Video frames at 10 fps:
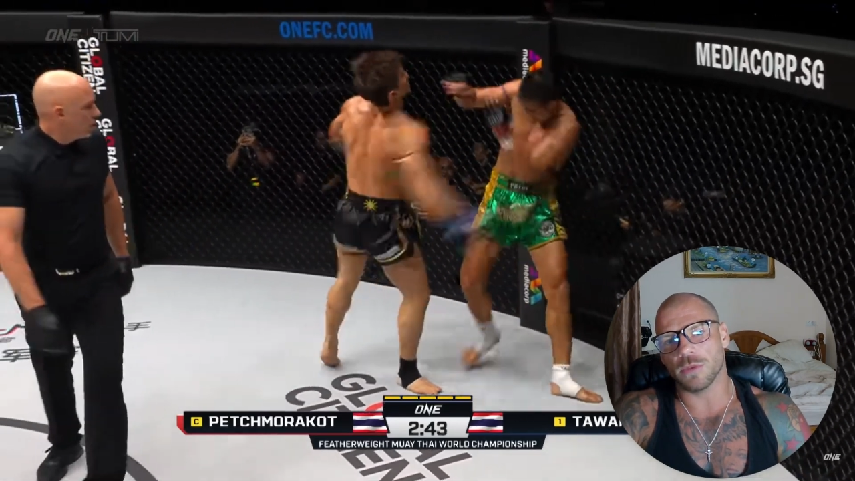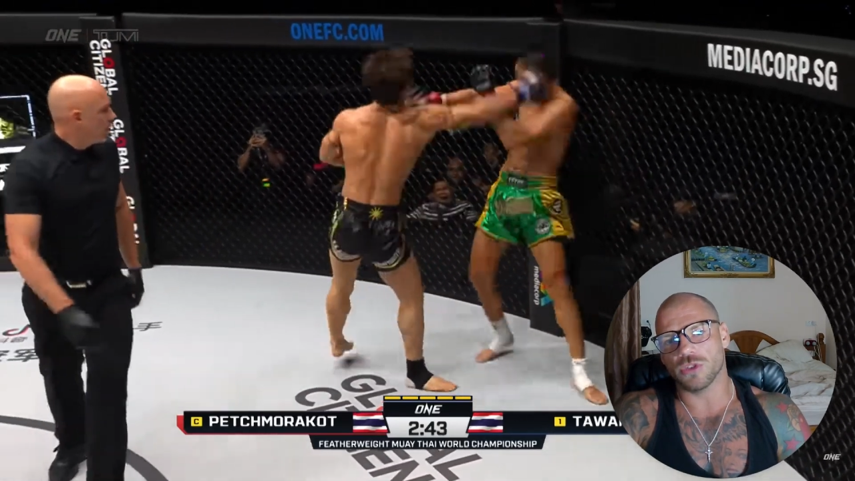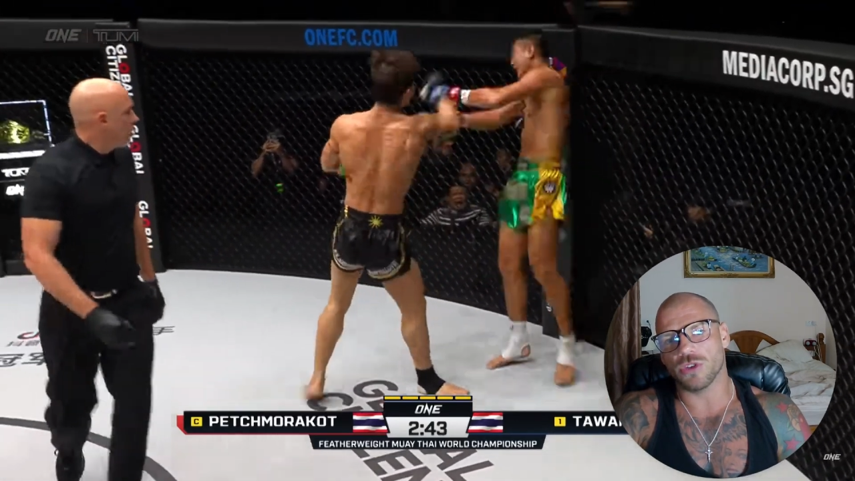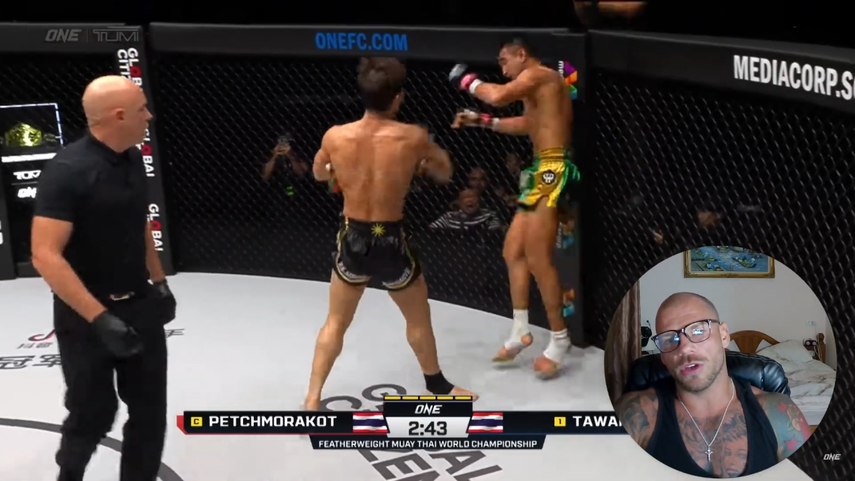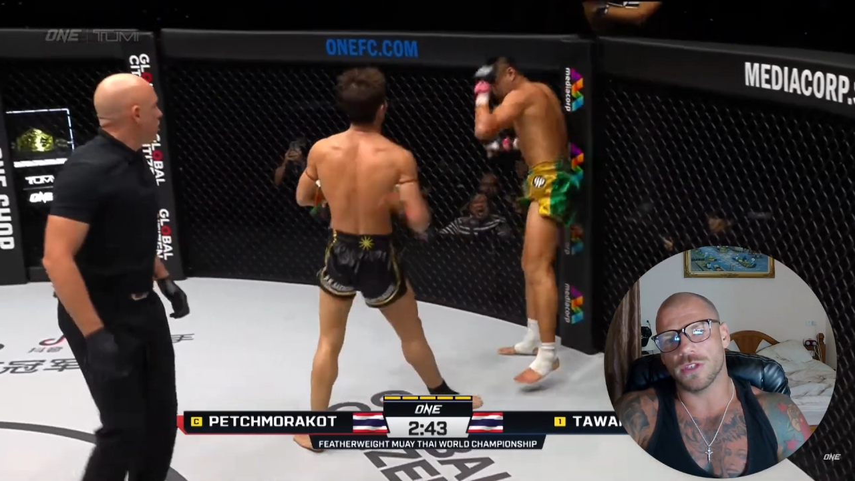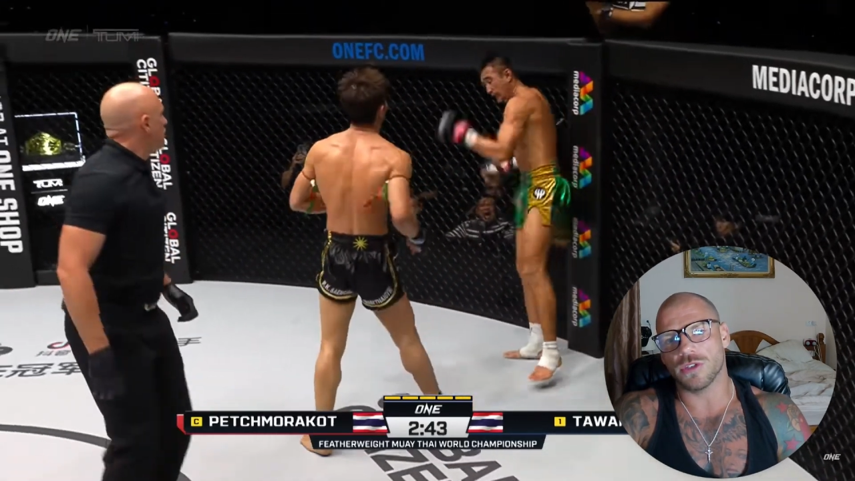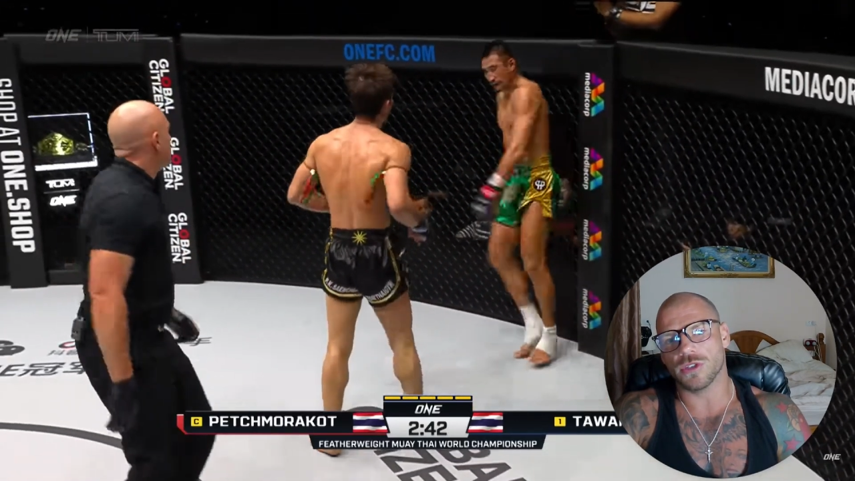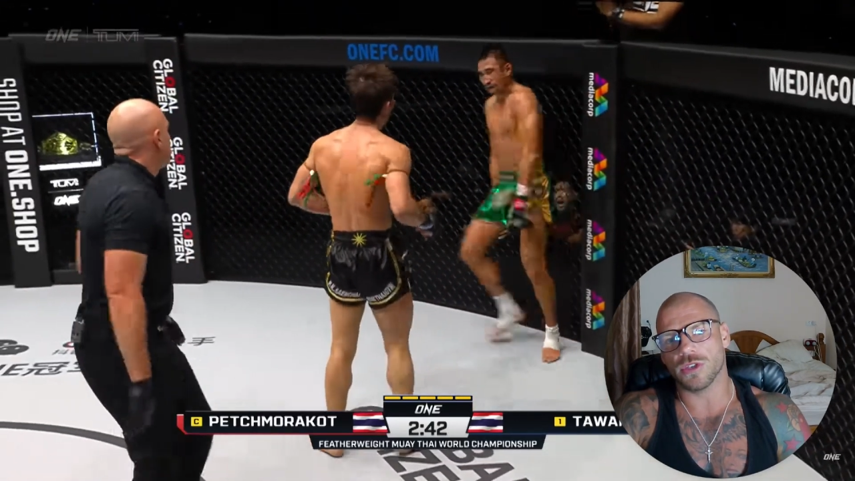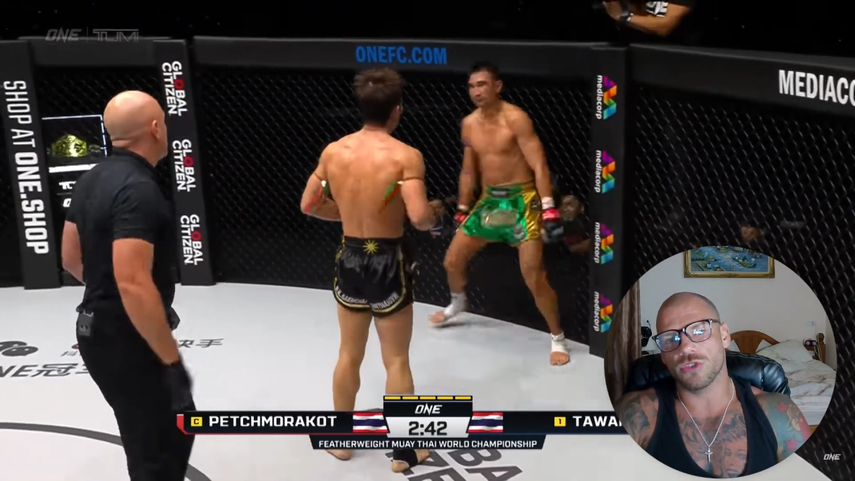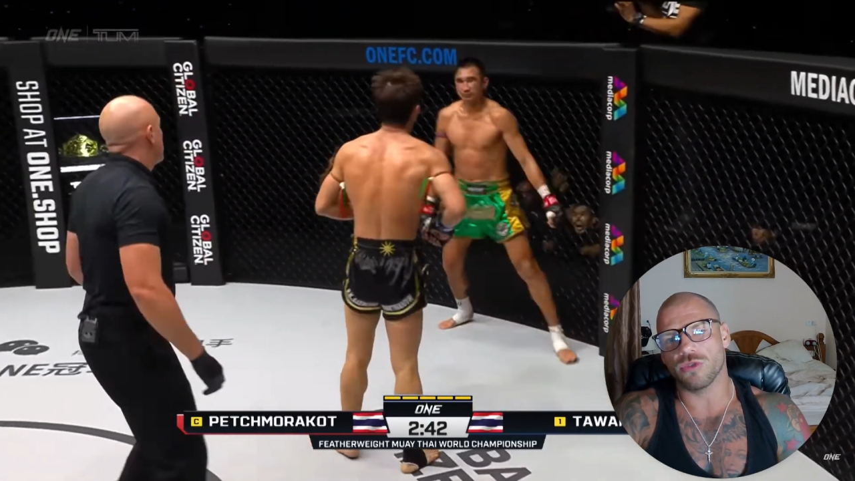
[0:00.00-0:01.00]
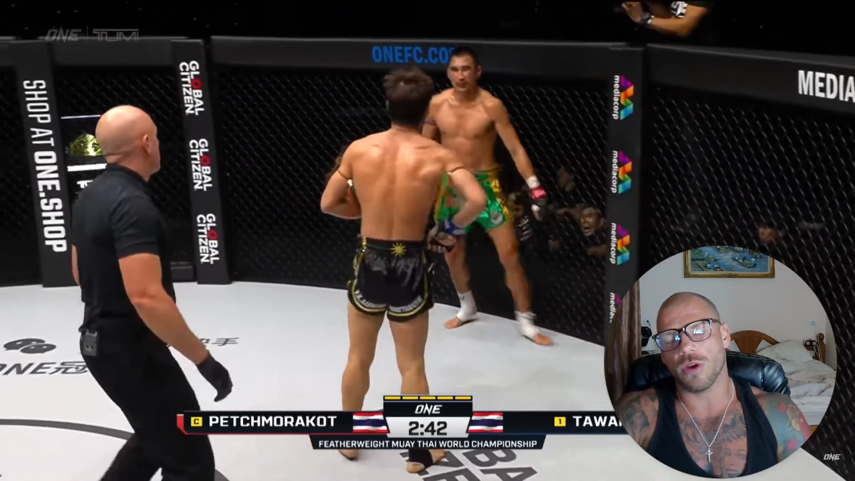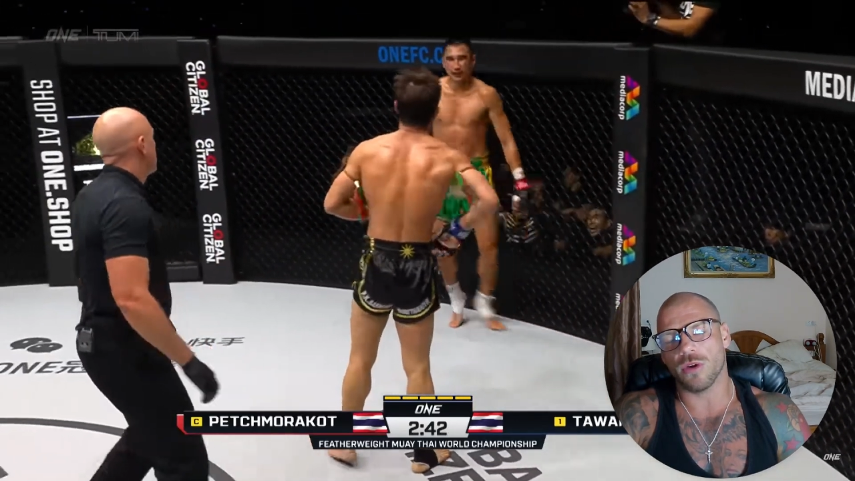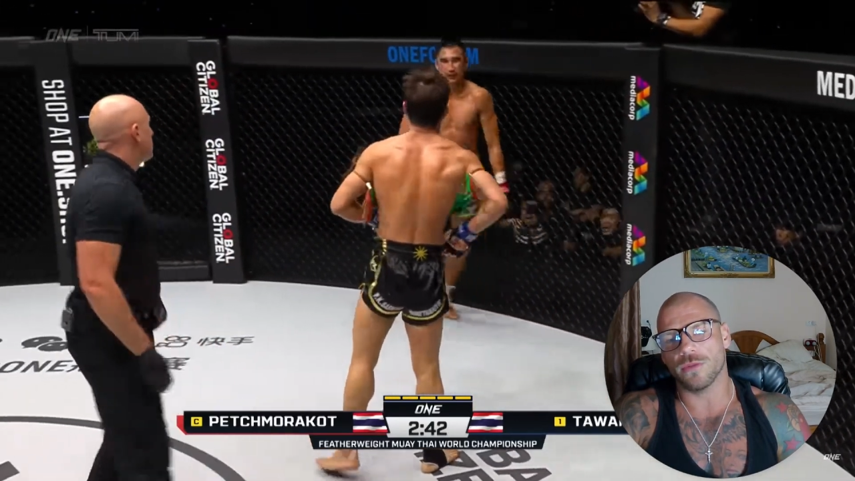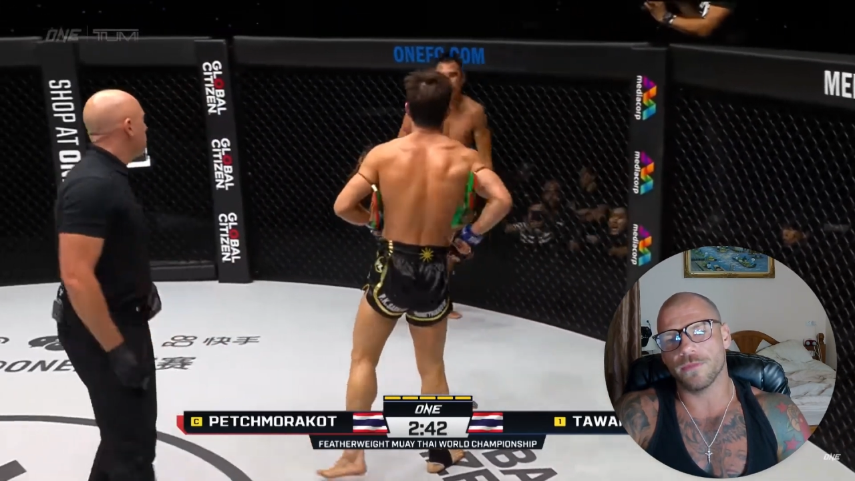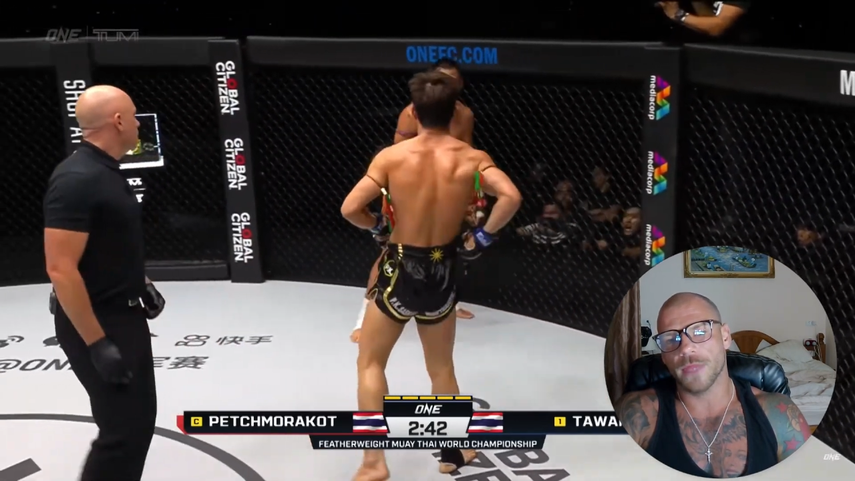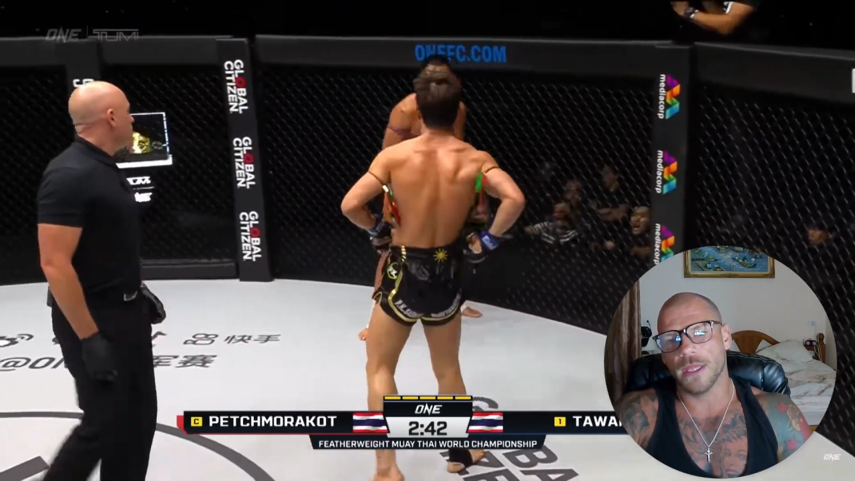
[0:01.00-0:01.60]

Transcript: but trying to just control,